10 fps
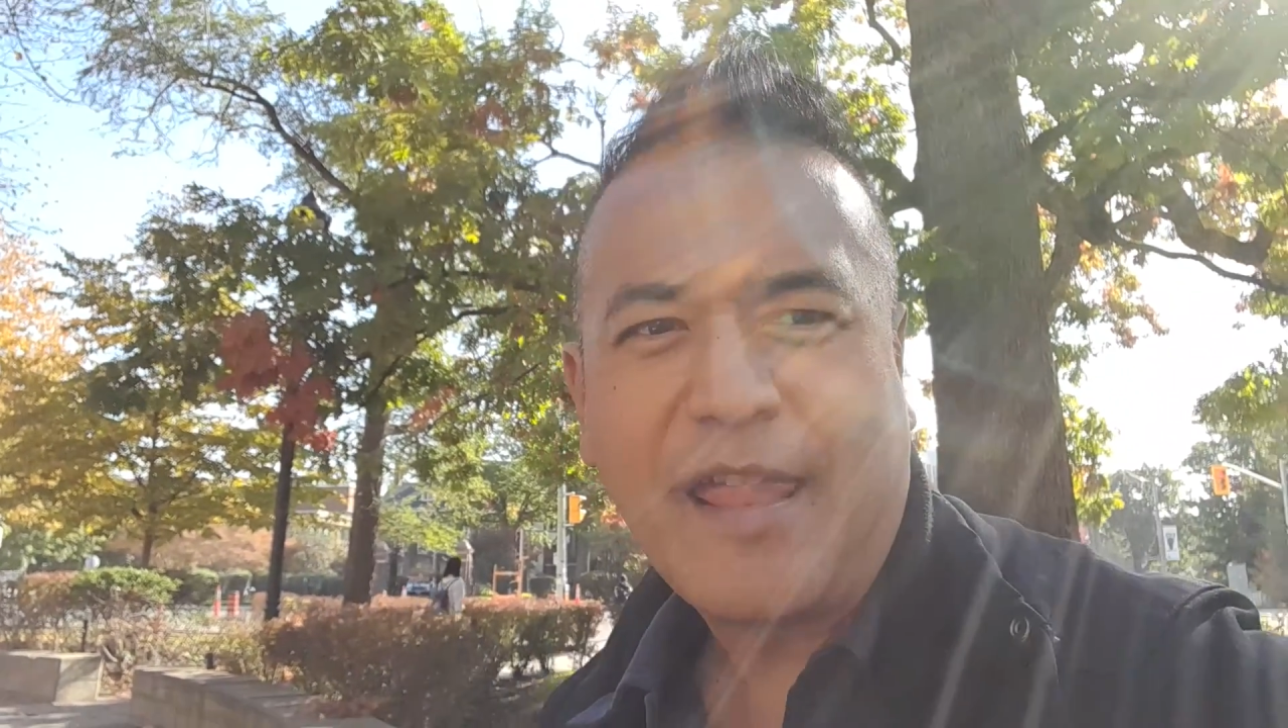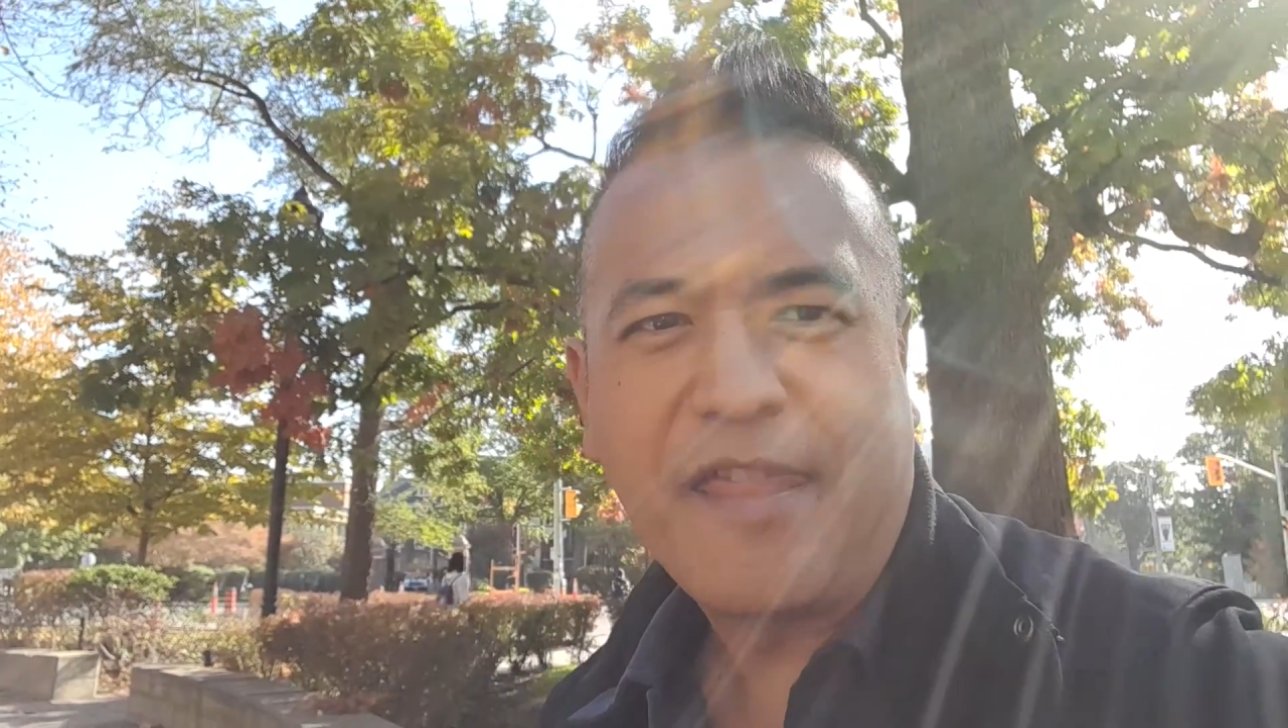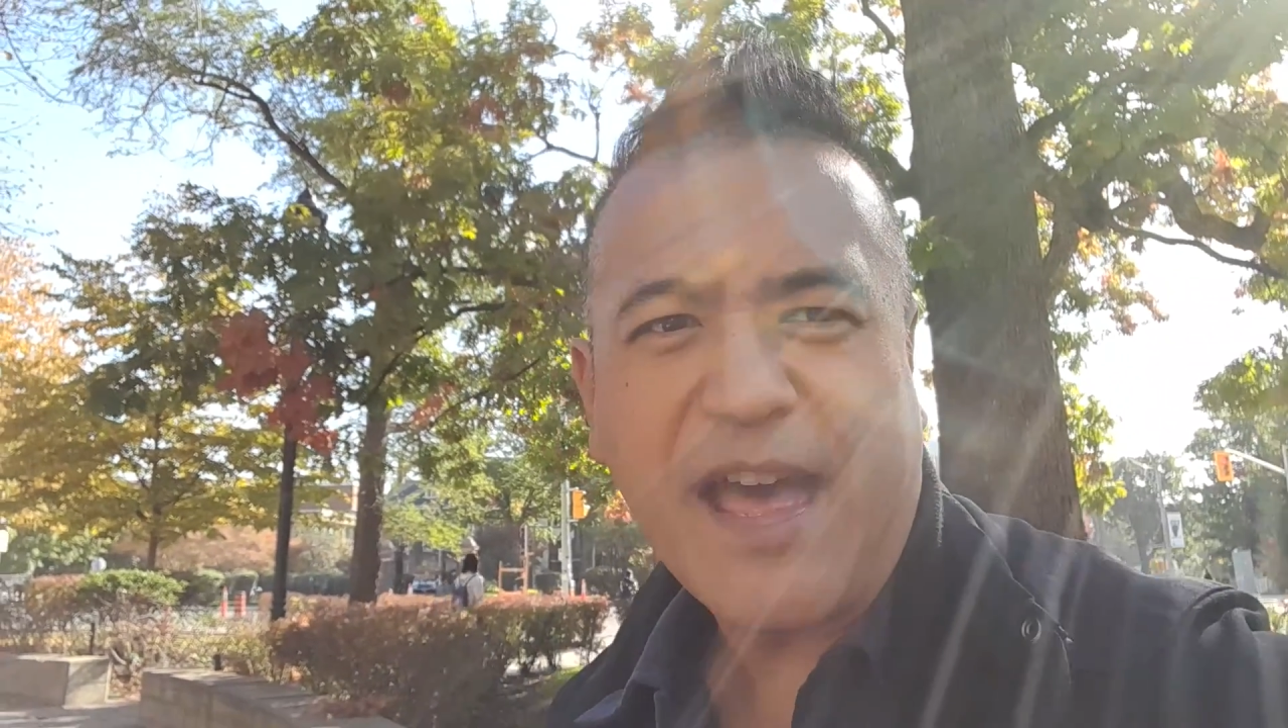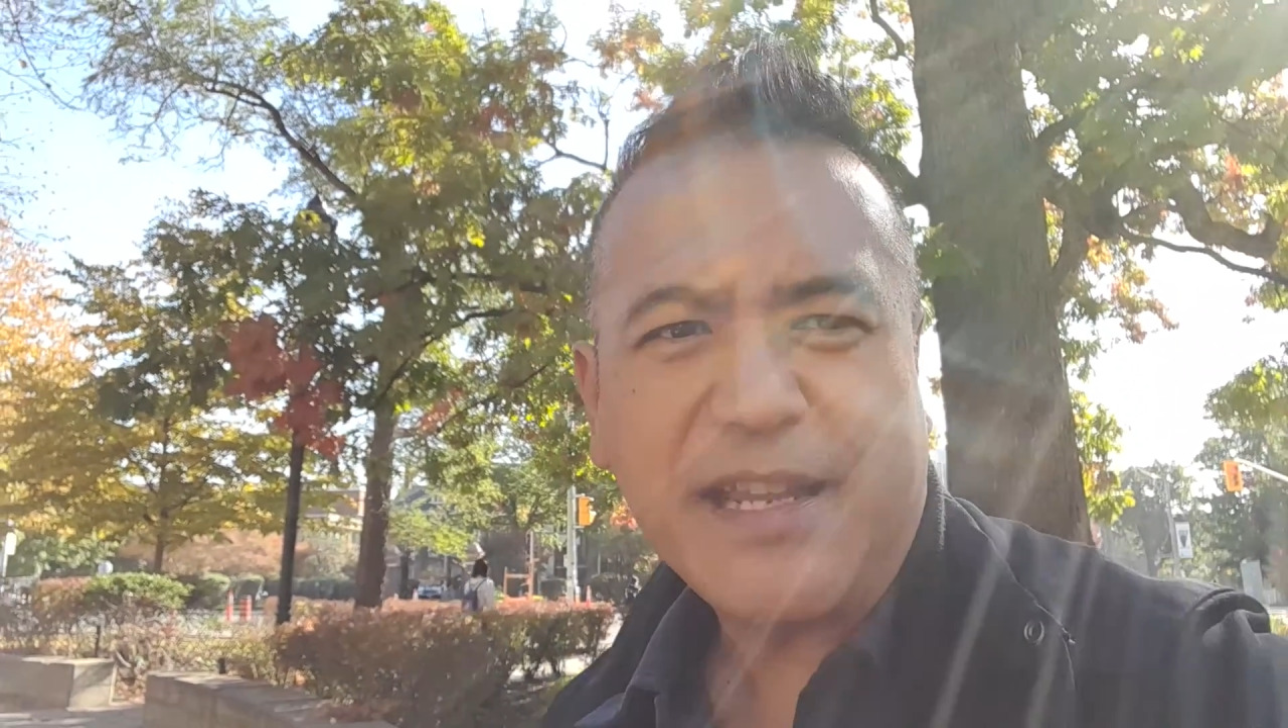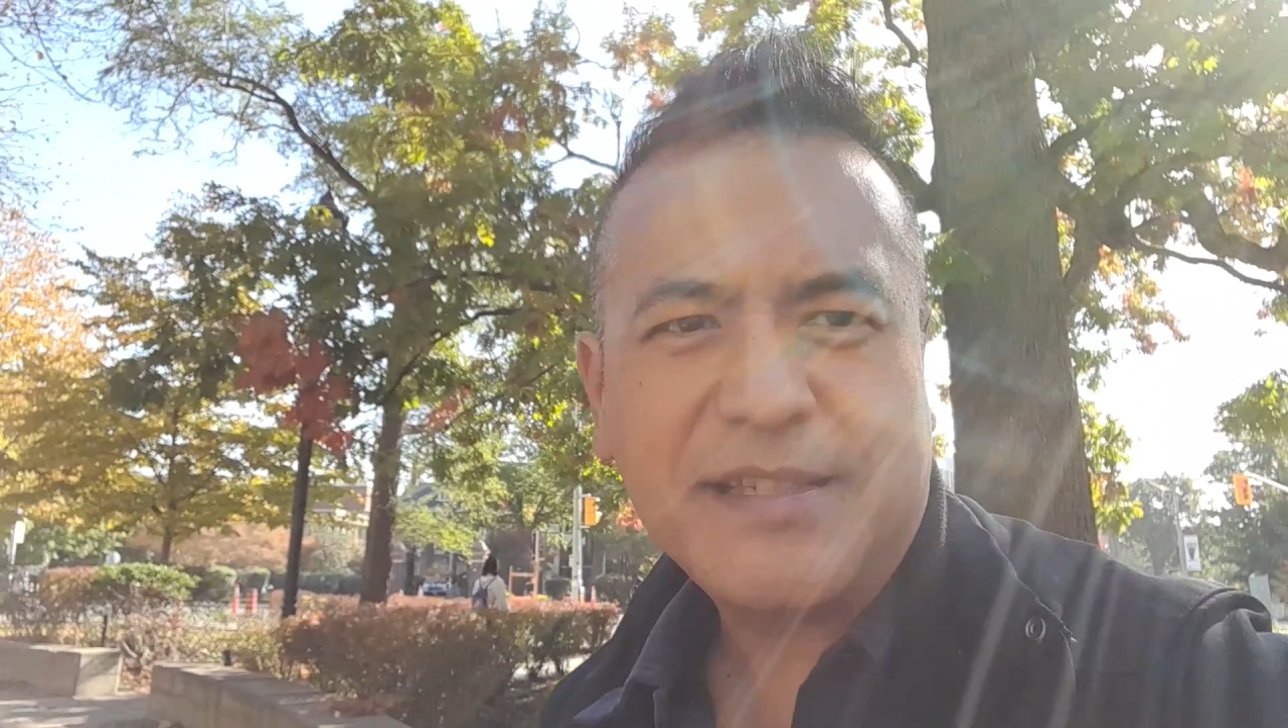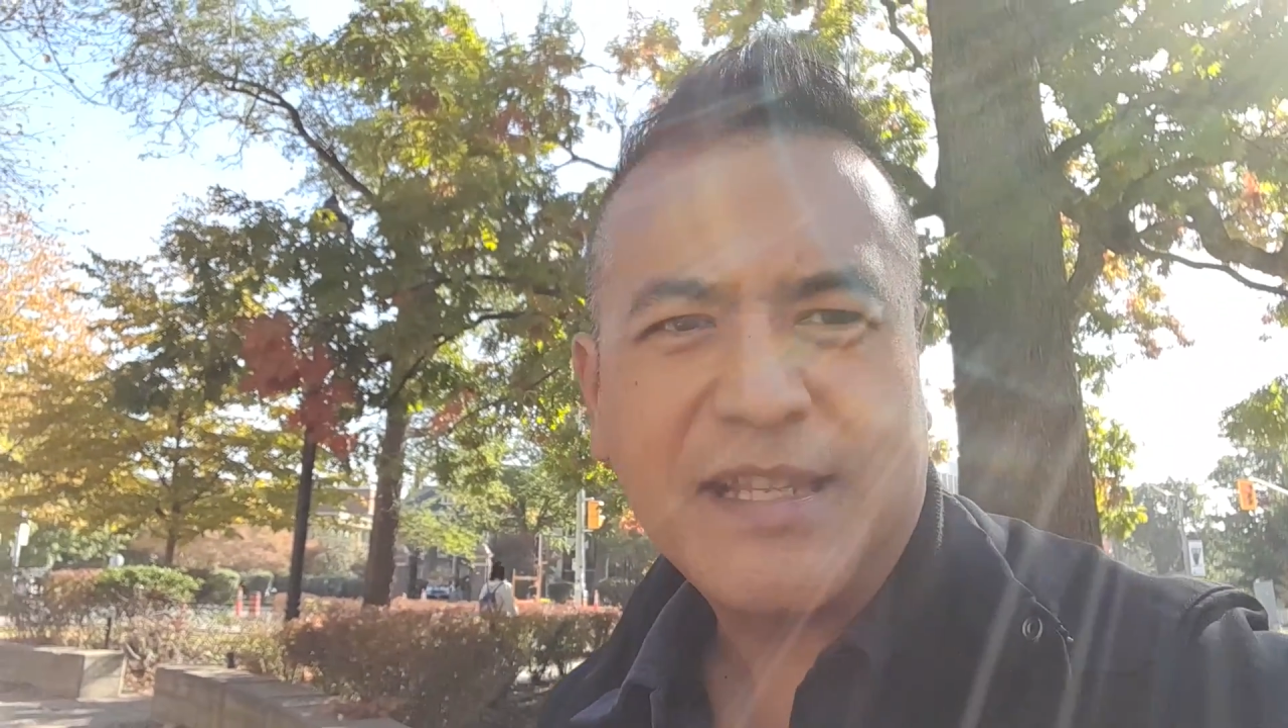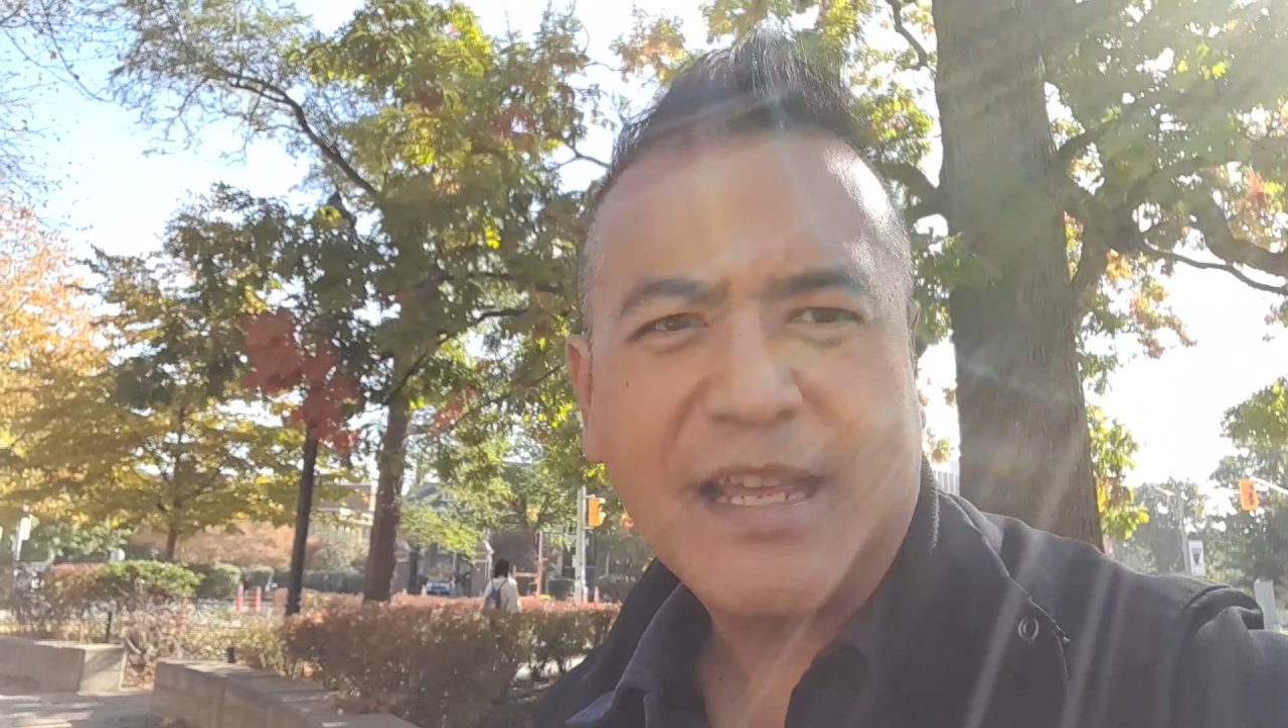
That is the